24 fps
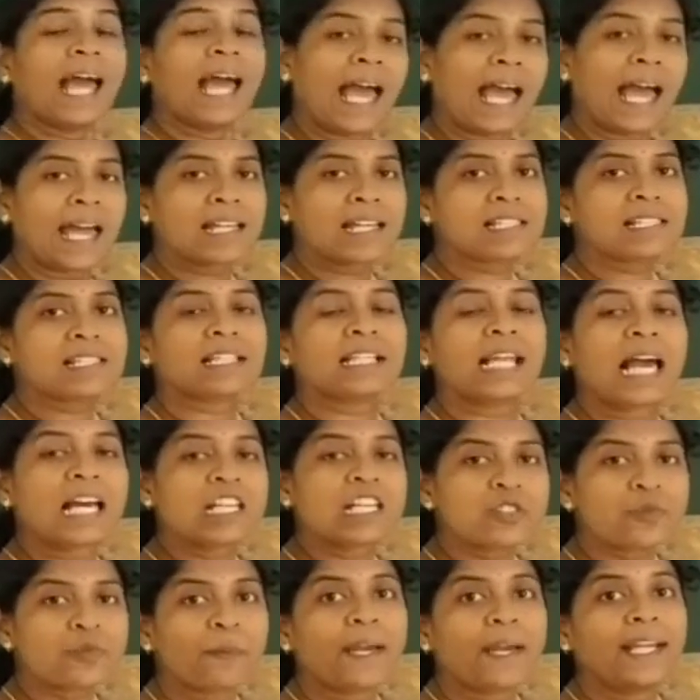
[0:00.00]
has
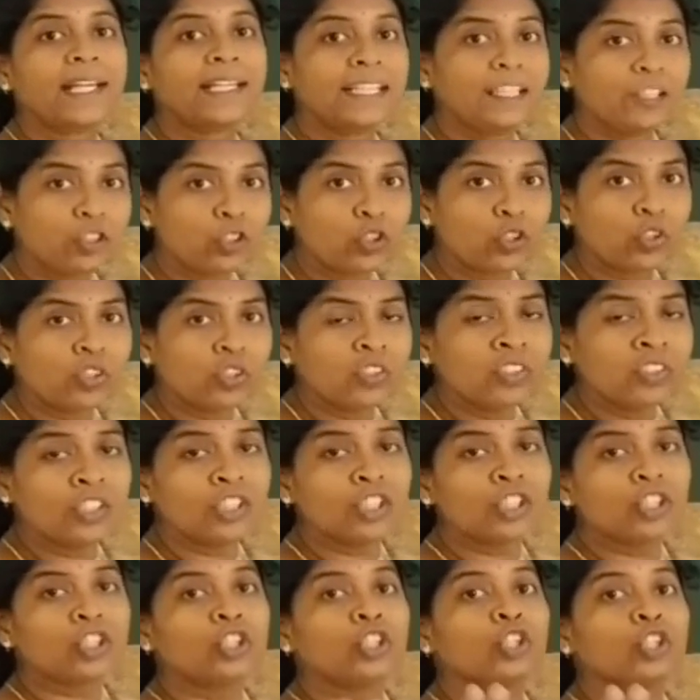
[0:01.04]
classified
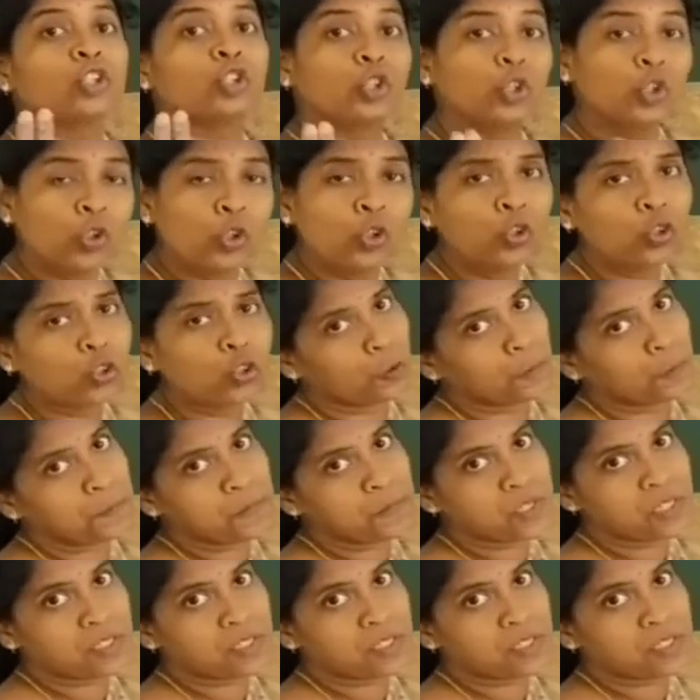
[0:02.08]
into two groups.